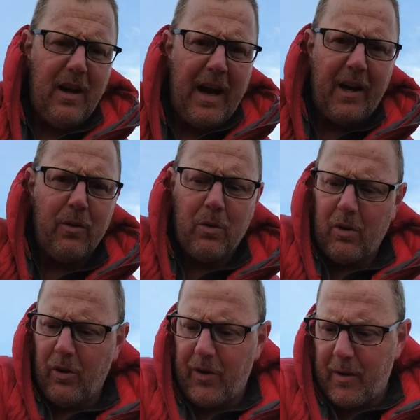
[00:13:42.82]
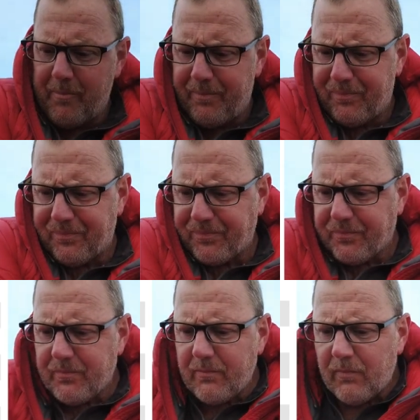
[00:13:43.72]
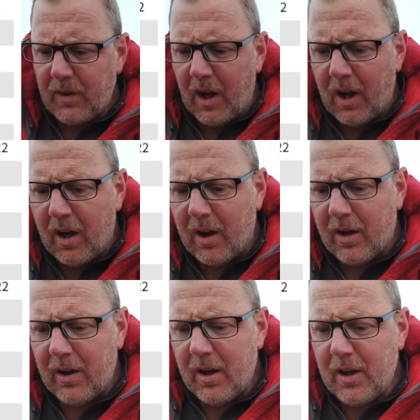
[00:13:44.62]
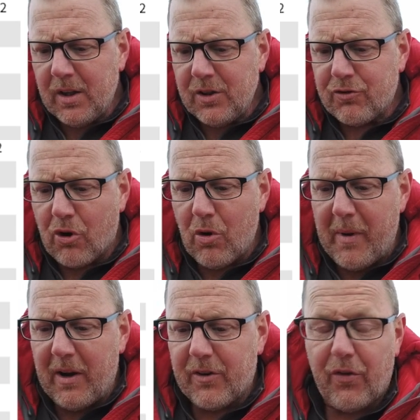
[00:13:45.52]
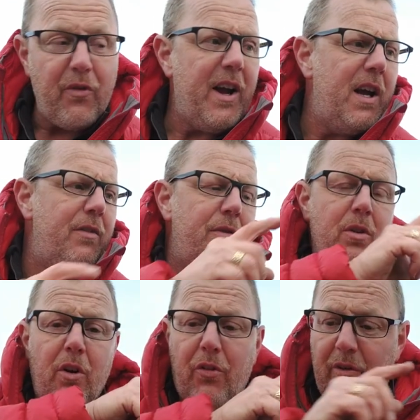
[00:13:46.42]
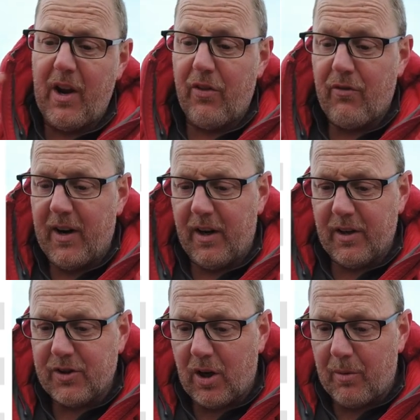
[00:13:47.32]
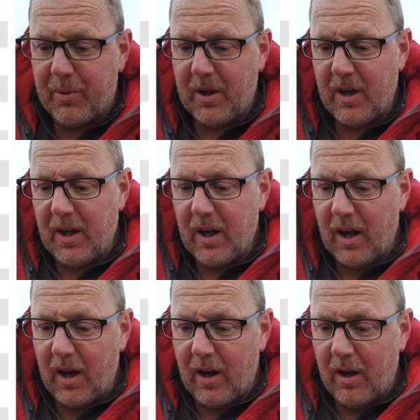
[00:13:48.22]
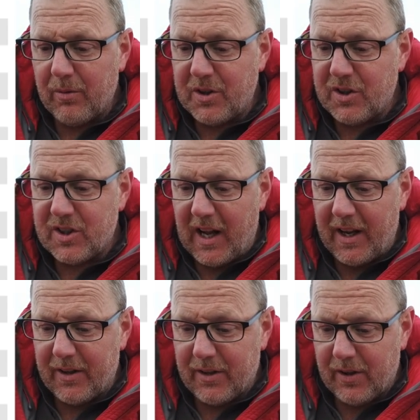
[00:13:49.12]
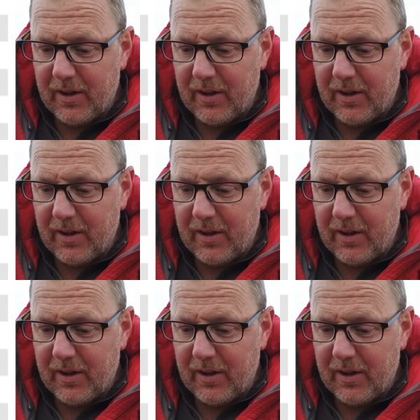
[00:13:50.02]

angle on them uh, screw mount 3 8 got a 3 8 thread in the top uh, which is standard